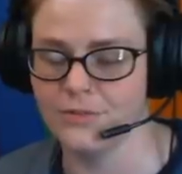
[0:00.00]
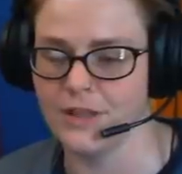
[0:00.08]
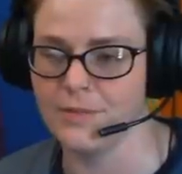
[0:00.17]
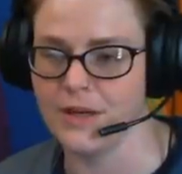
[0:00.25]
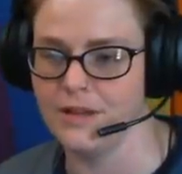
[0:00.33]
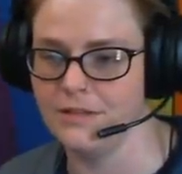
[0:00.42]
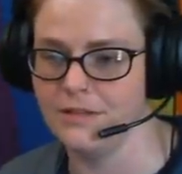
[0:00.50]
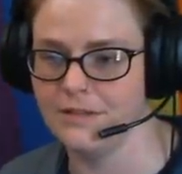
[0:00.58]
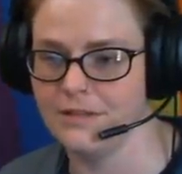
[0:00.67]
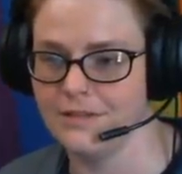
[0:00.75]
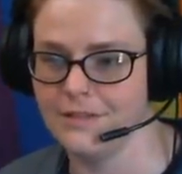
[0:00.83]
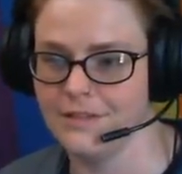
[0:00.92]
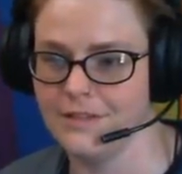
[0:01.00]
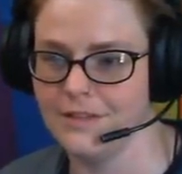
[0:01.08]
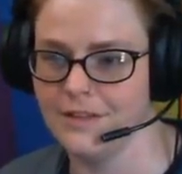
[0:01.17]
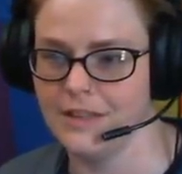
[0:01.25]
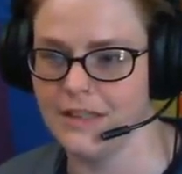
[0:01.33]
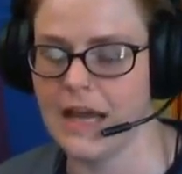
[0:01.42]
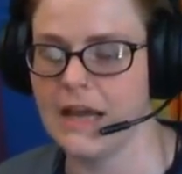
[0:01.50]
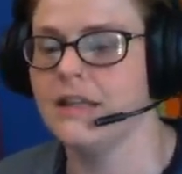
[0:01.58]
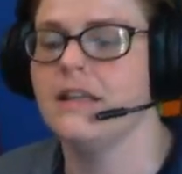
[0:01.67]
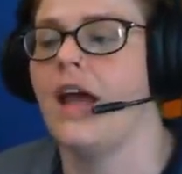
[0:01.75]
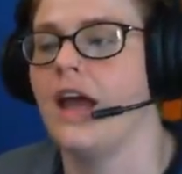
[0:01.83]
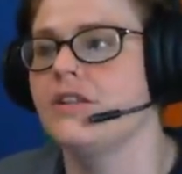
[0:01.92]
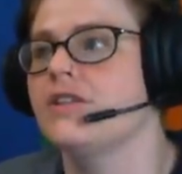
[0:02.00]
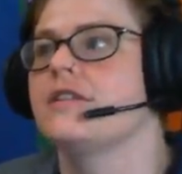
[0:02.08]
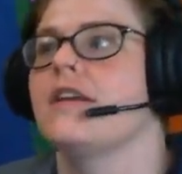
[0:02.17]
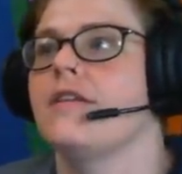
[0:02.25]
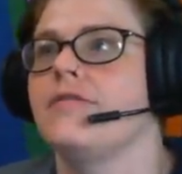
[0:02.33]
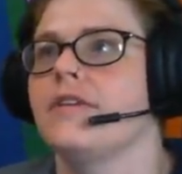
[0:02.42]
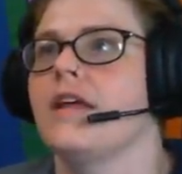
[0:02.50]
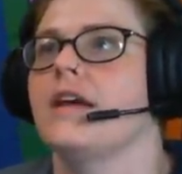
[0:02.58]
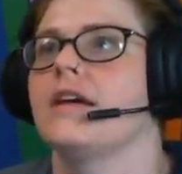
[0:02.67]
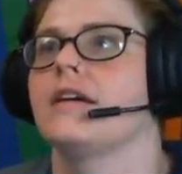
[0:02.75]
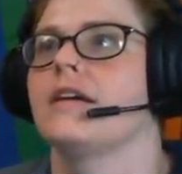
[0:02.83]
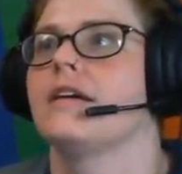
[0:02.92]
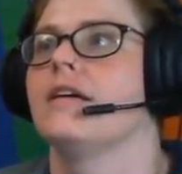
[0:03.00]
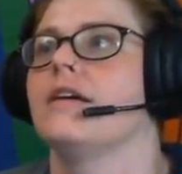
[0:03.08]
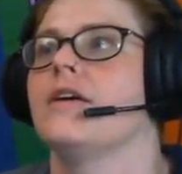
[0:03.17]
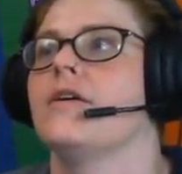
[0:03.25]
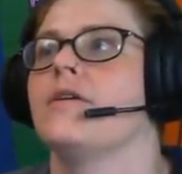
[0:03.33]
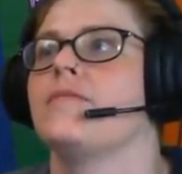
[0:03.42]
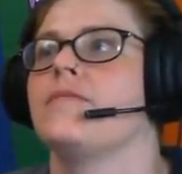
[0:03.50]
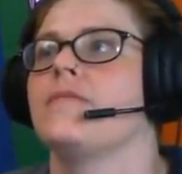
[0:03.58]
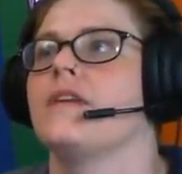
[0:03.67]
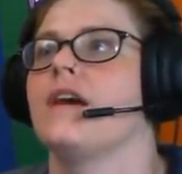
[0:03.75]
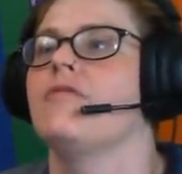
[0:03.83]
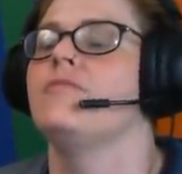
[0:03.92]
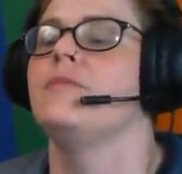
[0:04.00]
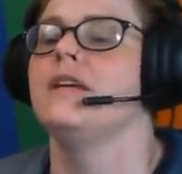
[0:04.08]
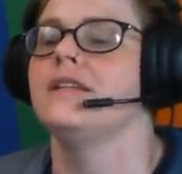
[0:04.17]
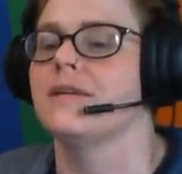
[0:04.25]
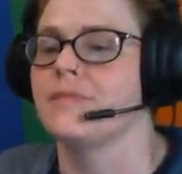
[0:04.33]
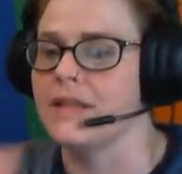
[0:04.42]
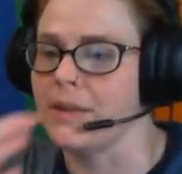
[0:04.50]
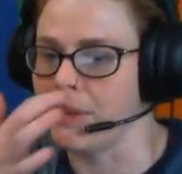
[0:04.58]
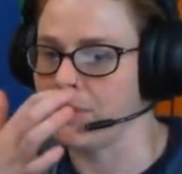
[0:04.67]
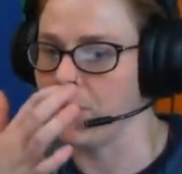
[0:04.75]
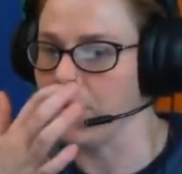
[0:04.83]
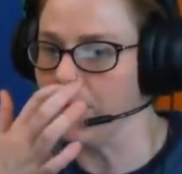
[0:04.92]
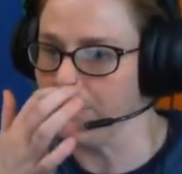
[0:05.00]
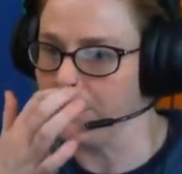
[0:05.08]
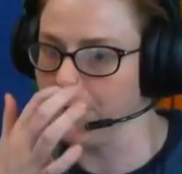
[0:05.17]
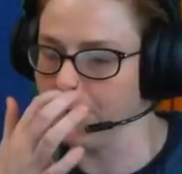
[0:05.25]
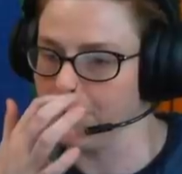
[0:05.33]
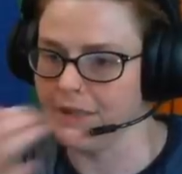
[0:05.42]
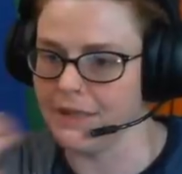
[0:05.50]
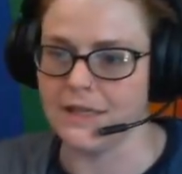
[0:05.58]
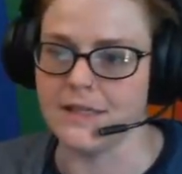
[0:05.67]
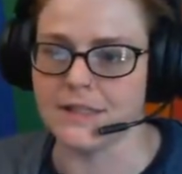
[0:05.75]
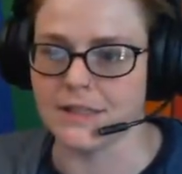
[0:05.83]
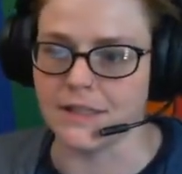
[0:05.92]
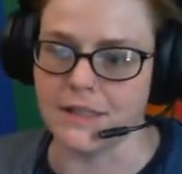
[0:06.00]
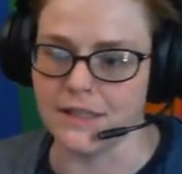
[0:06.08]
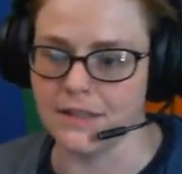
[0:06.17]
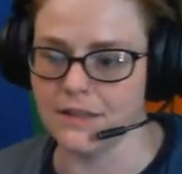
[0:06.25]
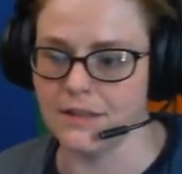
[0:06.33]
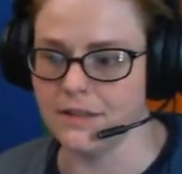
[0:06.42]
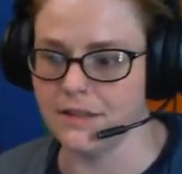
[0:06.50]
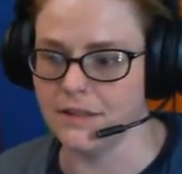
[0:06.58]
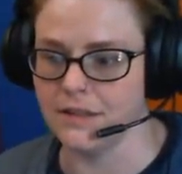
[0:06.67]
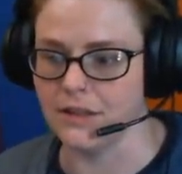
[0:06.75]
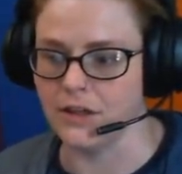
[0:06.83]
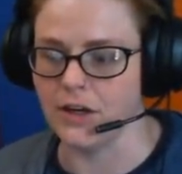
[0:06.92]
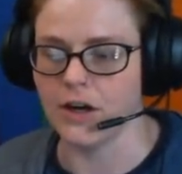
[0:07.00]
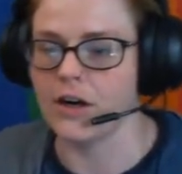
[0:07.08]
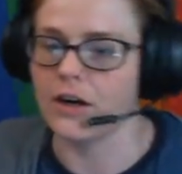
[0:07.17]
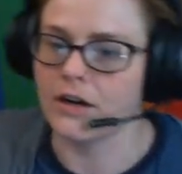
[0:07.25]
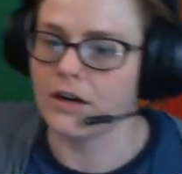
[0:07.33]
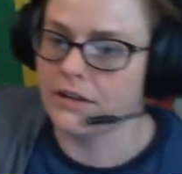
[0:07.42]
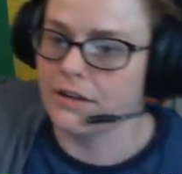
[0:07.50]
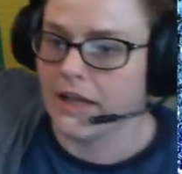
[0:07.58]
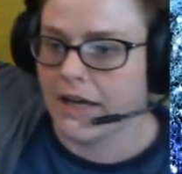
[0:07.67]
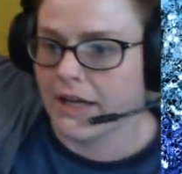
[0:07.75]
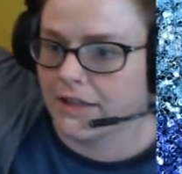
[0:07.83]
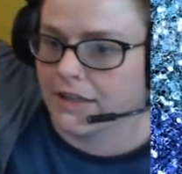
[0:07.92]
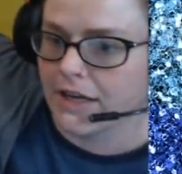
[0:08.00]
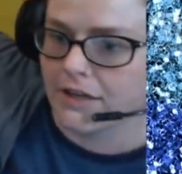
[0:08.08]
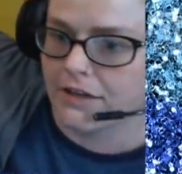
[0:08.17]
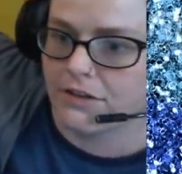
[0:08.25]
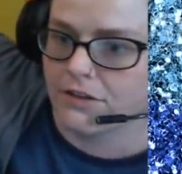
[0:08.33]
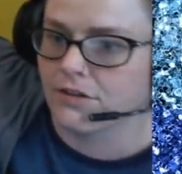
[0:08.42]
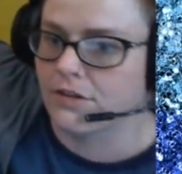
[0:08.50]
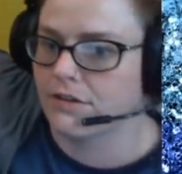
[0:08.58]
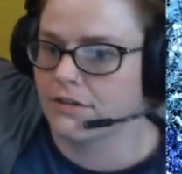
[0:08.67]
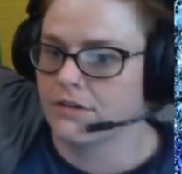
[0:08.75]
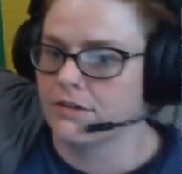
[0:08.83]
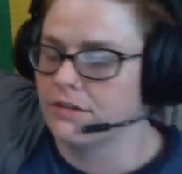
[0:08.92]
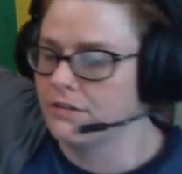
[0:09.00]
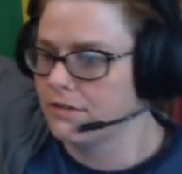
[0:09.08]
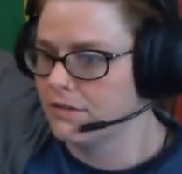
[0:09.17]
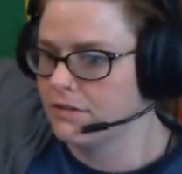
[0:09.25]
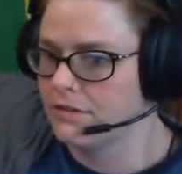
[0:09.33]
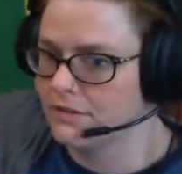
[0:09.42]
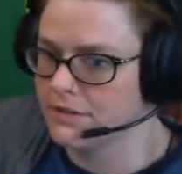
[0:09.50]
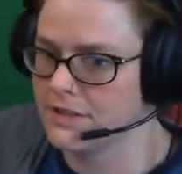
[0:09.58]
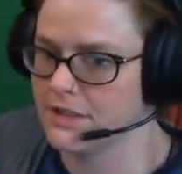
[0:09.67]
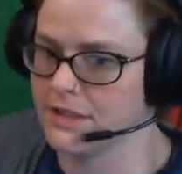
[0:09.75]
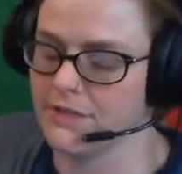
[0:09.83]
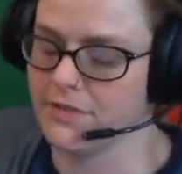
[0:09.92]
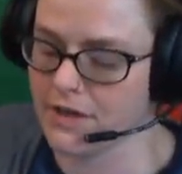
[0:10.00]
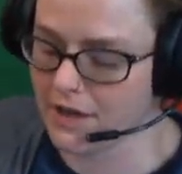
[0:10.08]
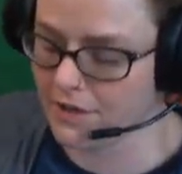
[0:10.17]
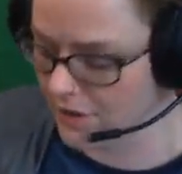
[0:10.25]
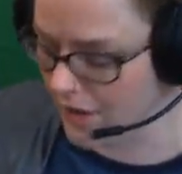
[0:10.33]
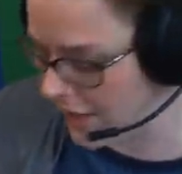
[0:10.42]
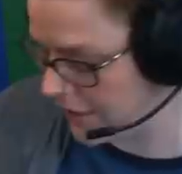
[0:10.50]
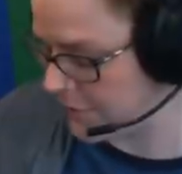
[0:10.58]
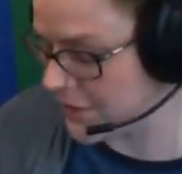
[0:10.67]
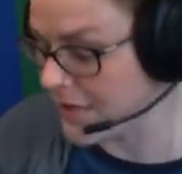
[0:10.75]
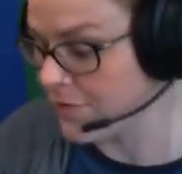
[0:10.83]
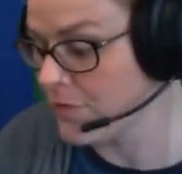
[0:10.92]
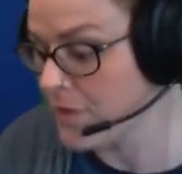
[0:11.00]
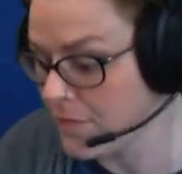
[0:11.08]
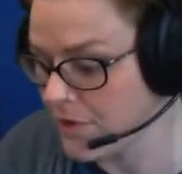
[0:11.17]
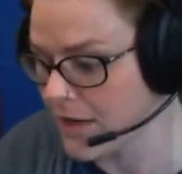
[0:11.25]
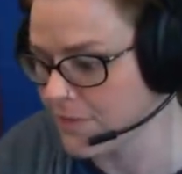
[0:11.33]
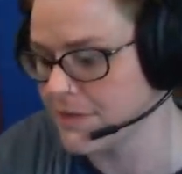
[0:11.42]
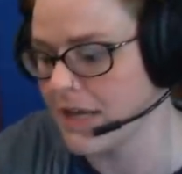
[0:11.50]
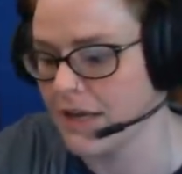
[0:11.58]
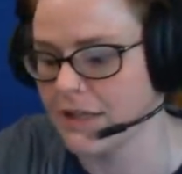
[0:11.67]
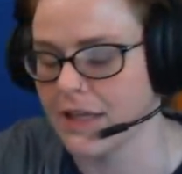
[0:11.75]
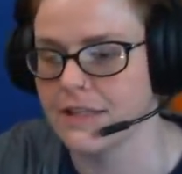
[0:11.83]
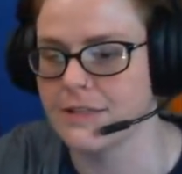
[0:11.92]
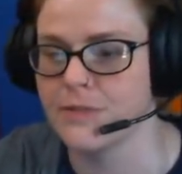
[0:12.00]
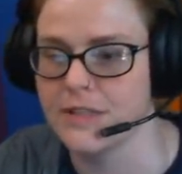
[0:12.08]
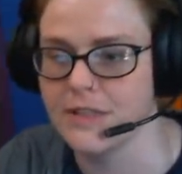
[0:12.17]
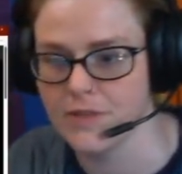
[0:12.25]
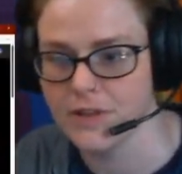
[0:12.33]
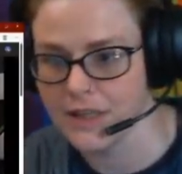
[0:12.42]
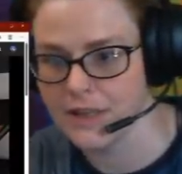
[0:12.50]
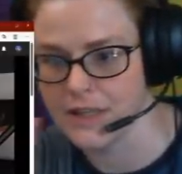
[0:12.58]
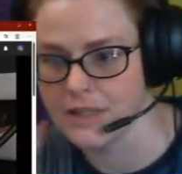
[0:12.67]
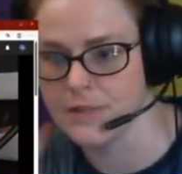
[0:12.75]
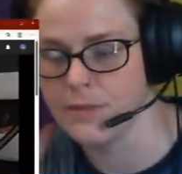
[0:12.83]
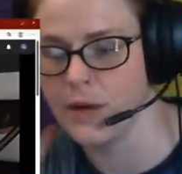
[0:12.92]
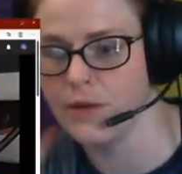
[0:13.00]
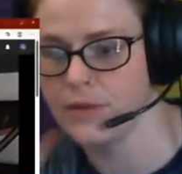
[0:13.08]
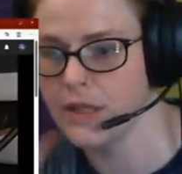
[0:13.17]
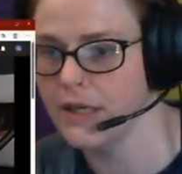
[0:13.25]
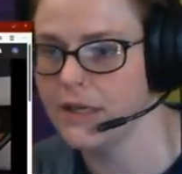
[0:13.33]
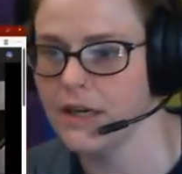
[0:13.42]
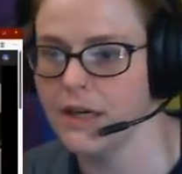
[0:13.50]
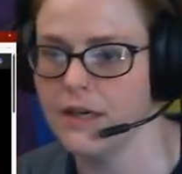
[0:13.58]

they might, I feel like it would be something that people would easily concur that like your significant other had it. Because I remember him saying like specifically things about like,